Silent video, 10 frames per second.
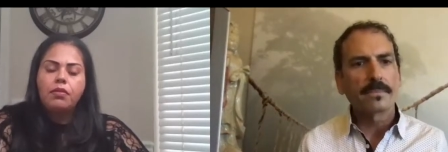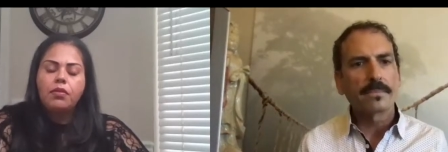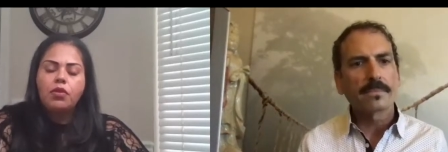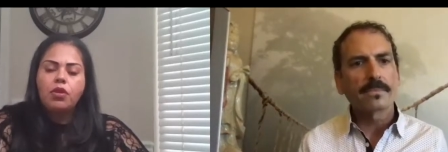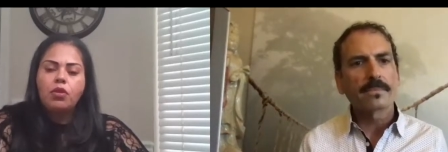
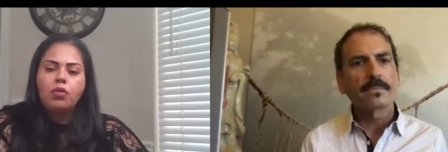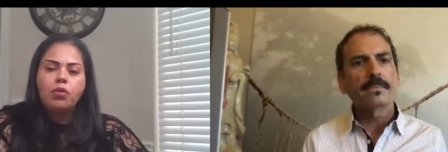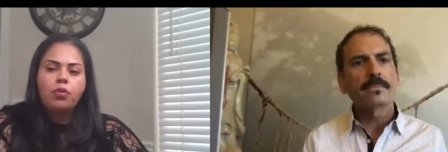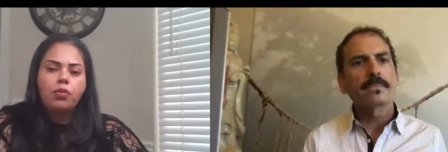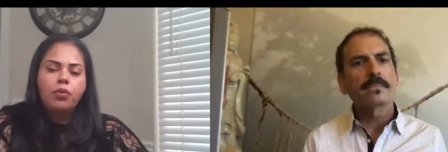
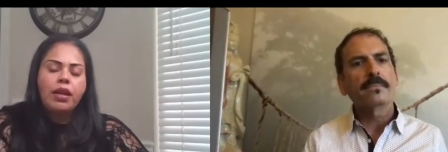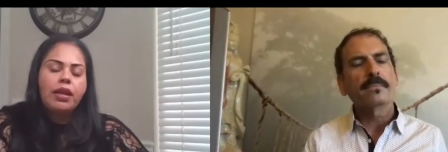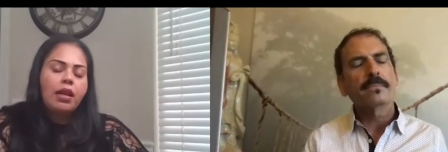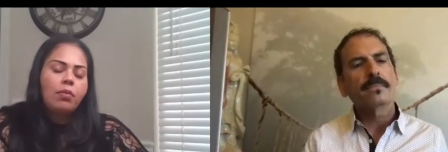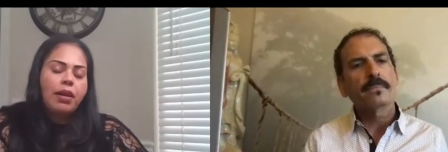Speaker 1: So, right
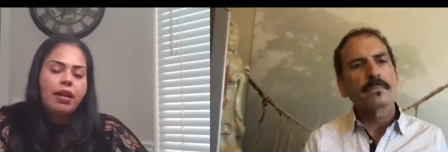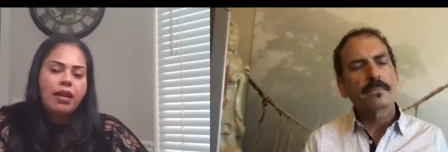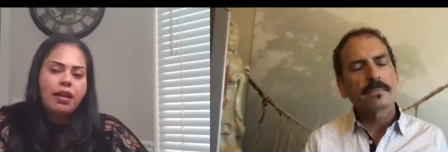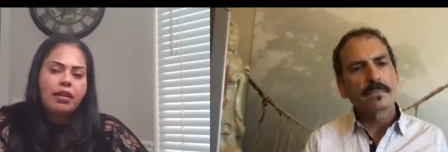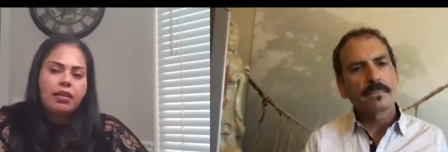now,
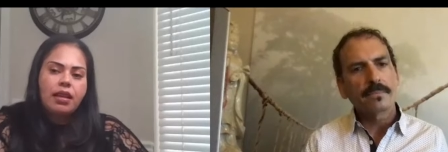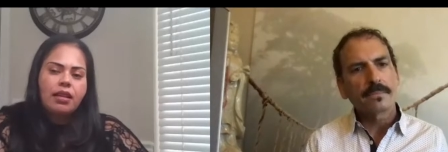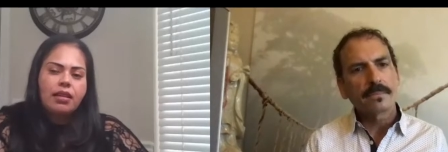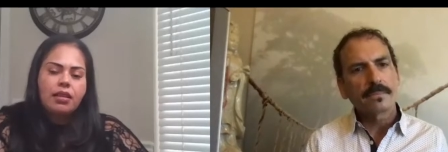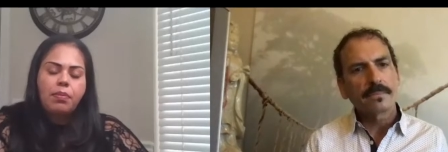my
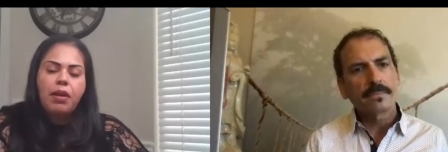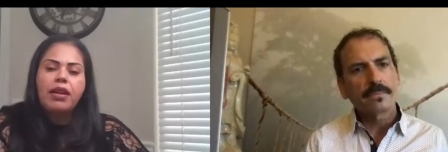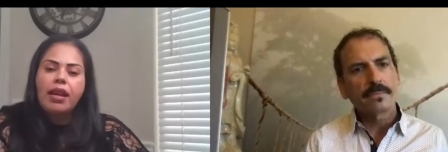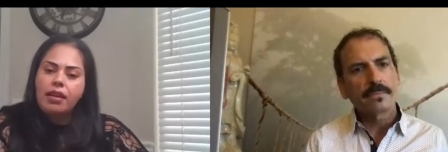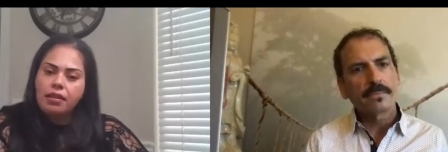anxiety is about
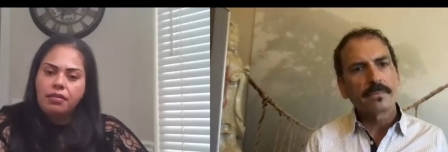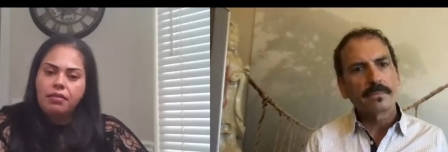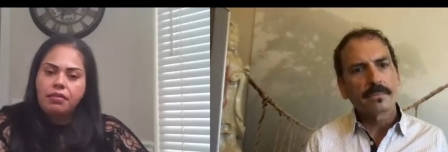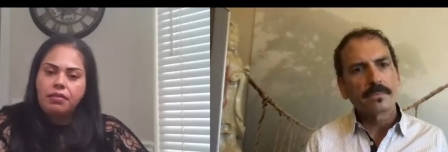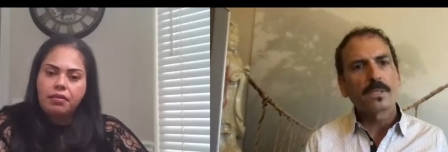an eight.
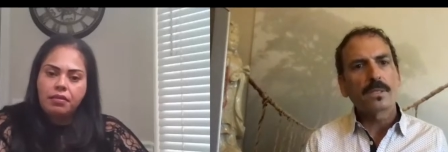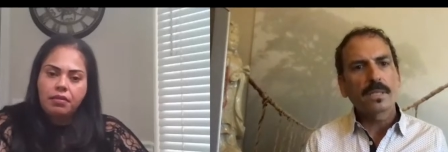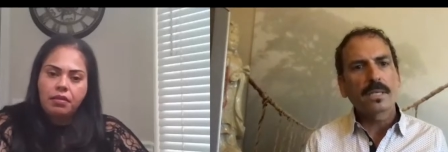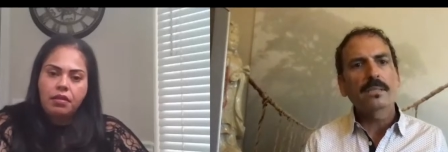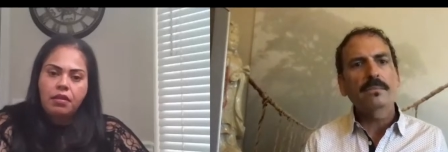
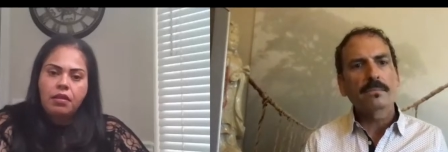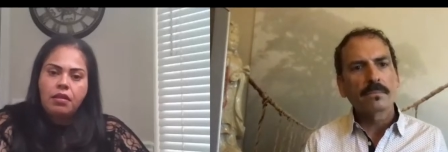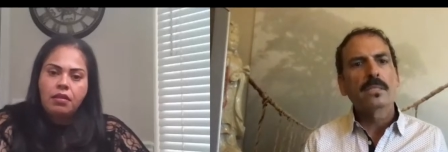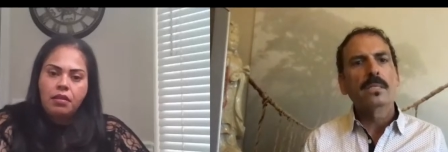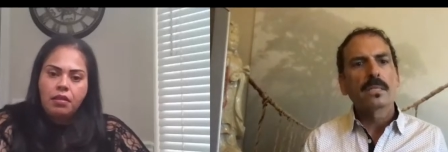
Speaker 2: Okay.
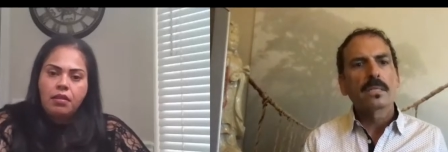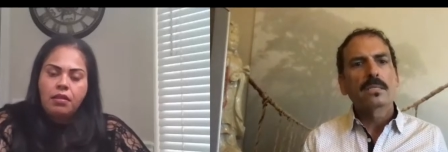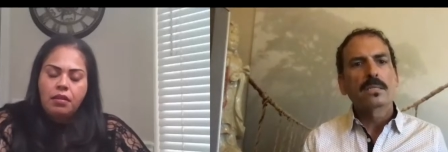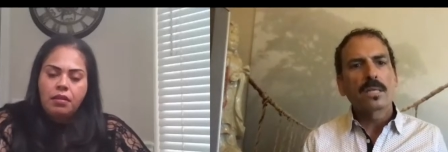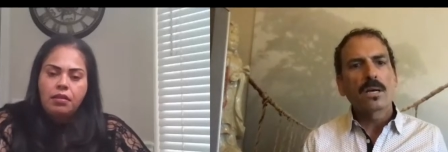
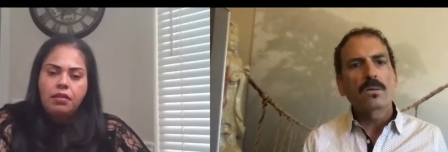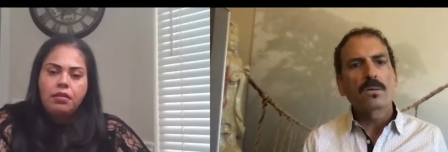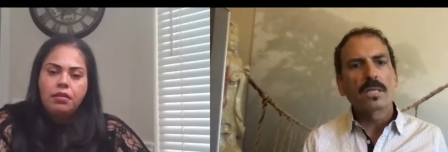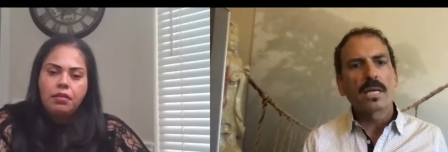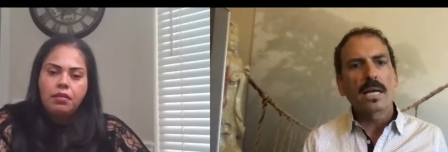
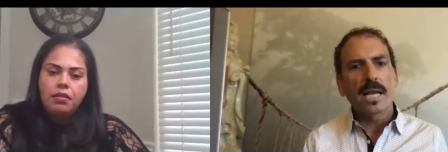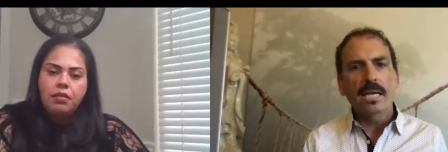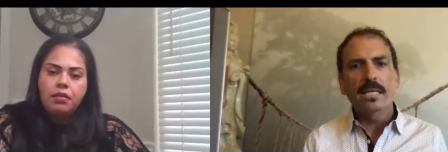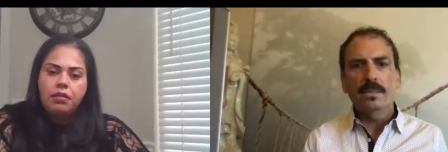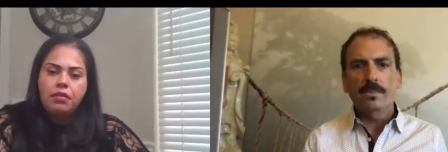So, an
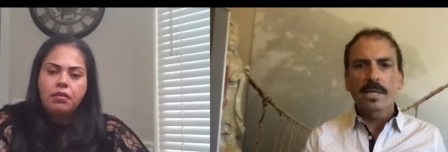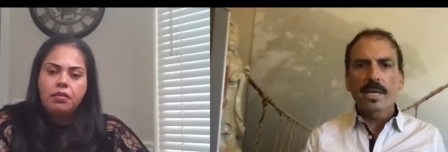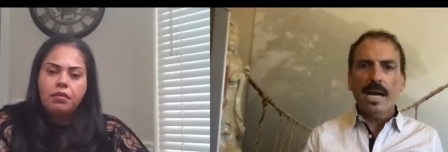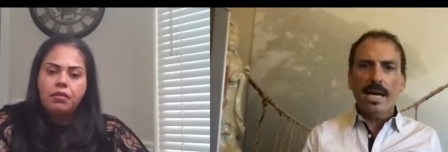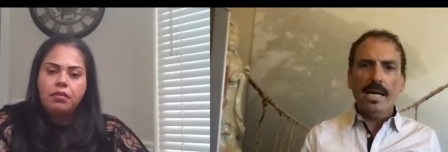eight is pretty
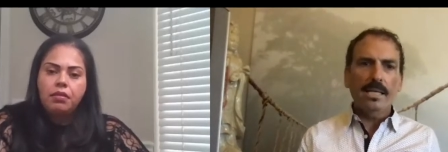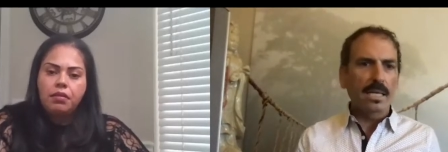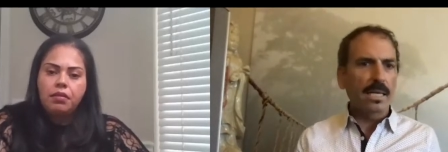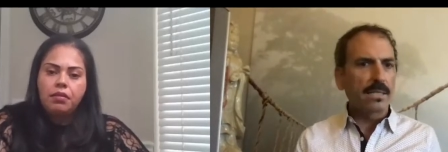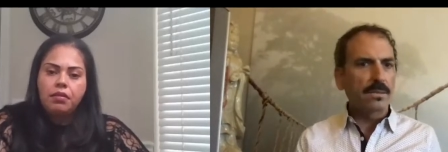high.
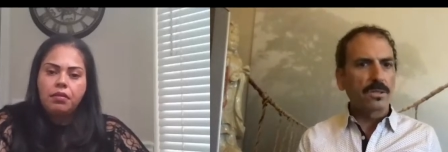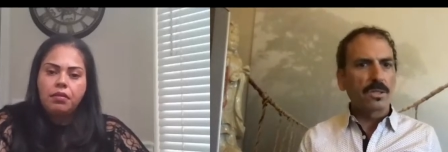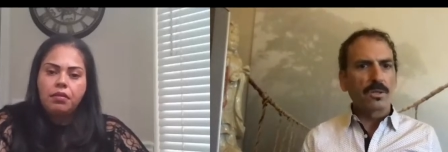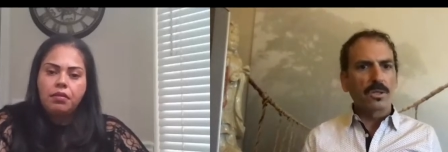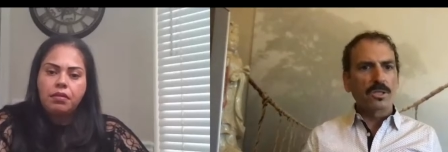And
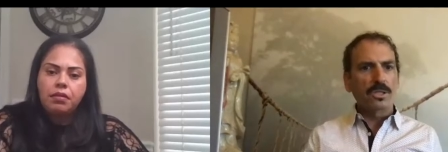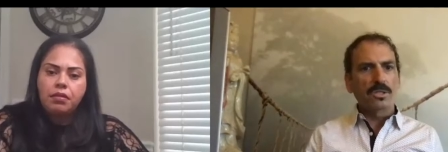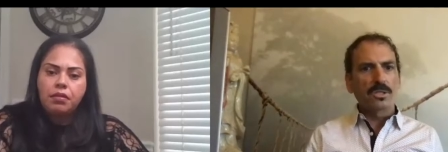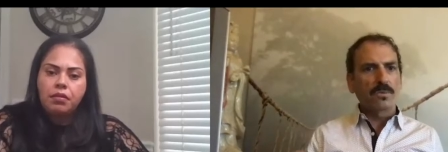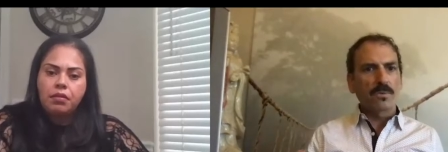so, you
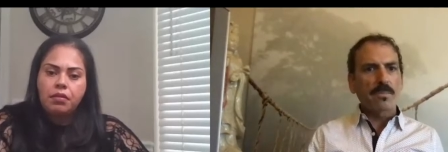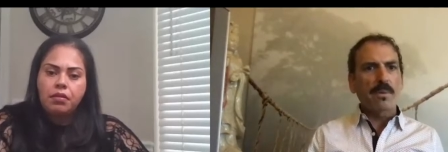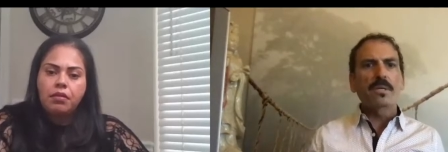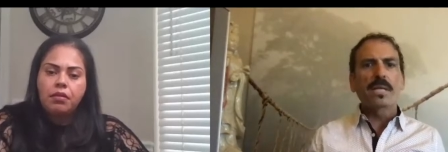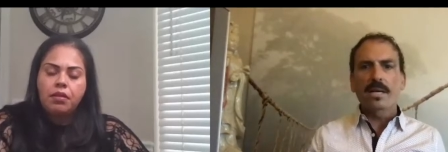just can
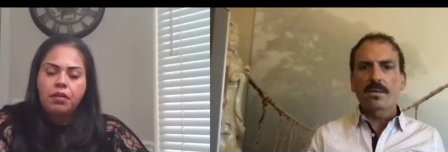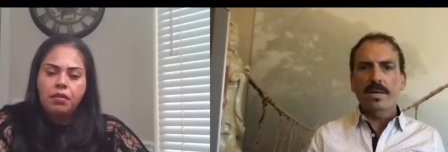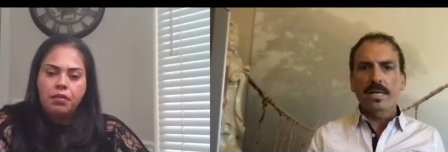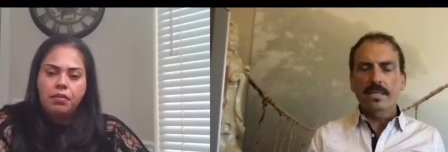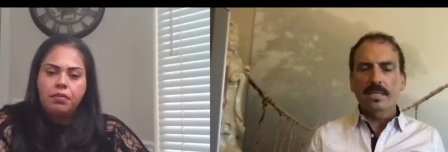remember that or
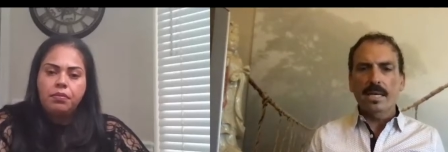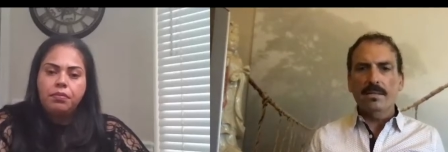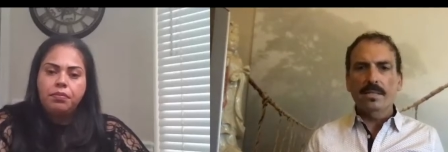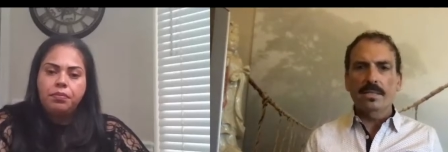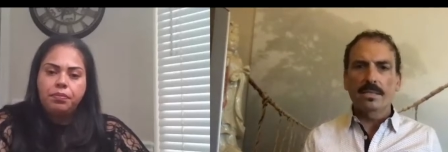write it down because